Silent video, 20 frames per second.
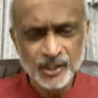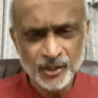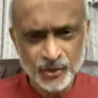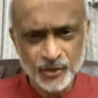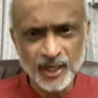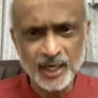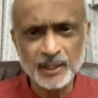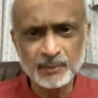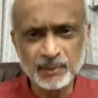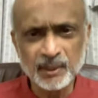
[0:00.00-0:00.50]

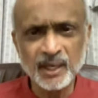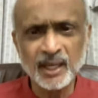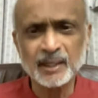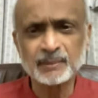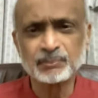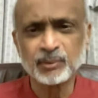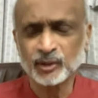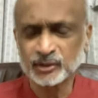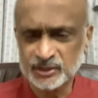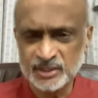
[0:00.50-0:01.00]
credible
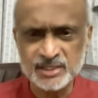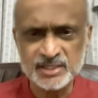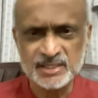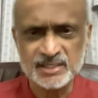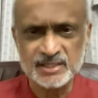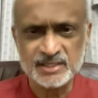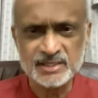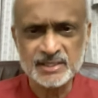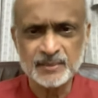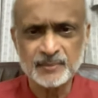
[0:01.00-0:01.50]

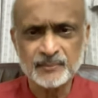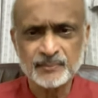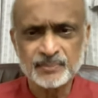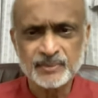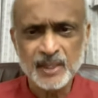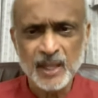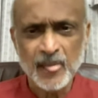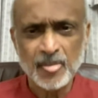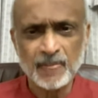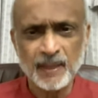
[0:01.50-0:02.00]
hypothesis
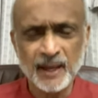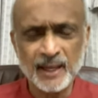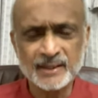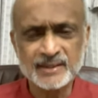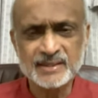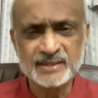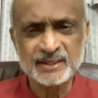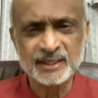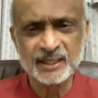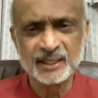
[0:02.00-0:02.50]

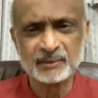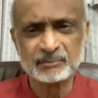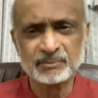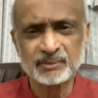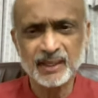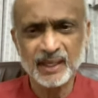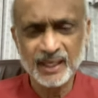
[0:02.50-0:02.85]
that uh,